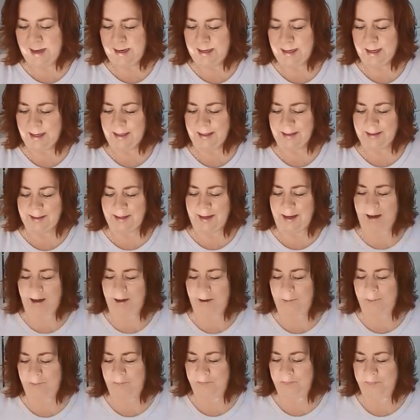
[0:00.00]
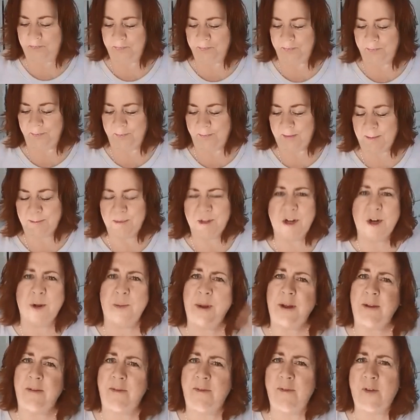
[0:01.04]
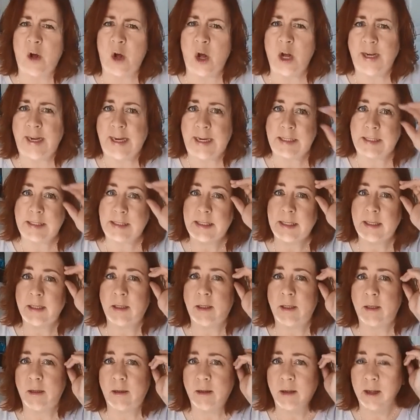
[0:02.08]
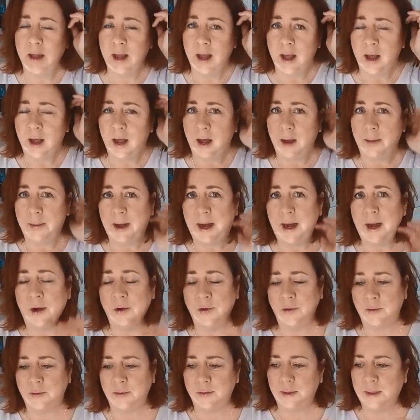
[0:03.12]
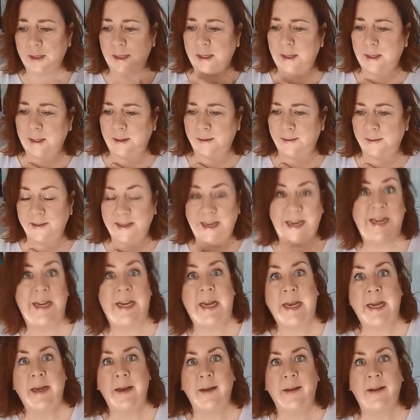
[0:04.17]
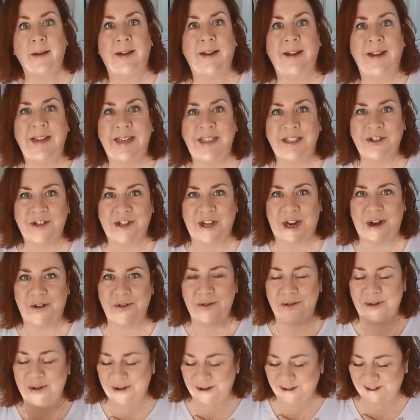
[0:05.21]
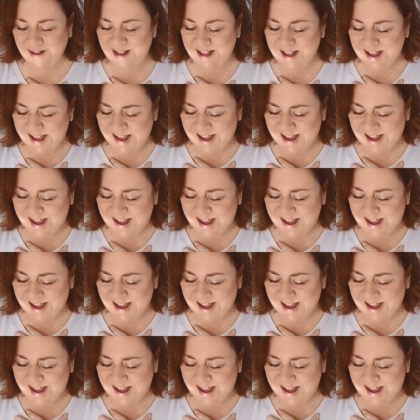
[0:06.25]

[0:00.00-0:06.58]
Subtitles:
because I'm a little bit foggy still about thinking in general.